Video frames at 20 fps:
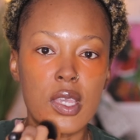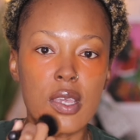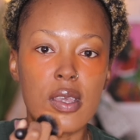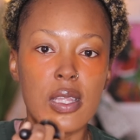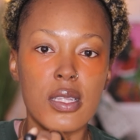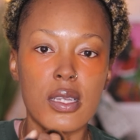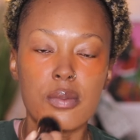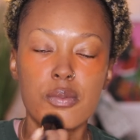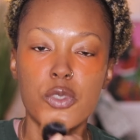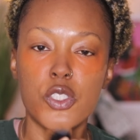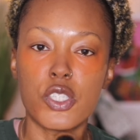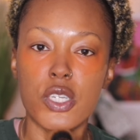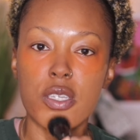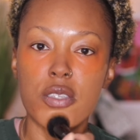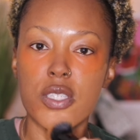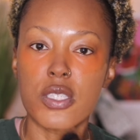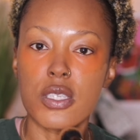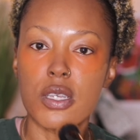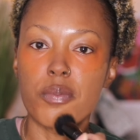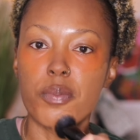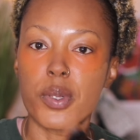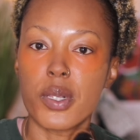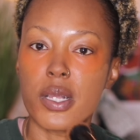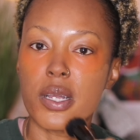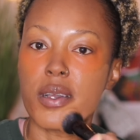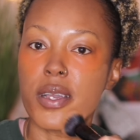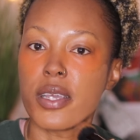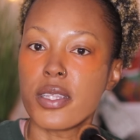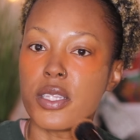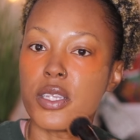And I'm just
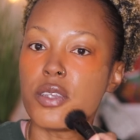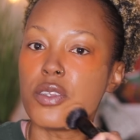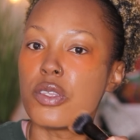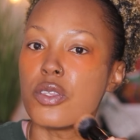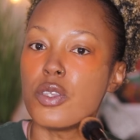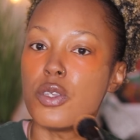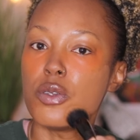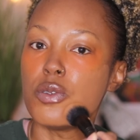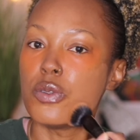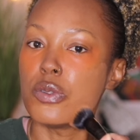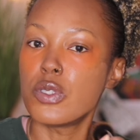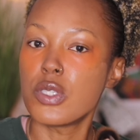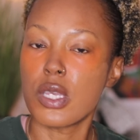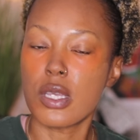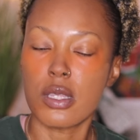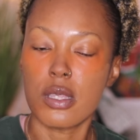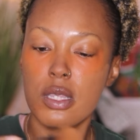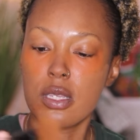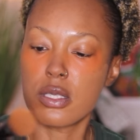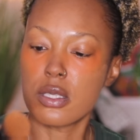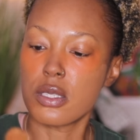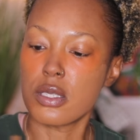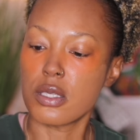applying it using, this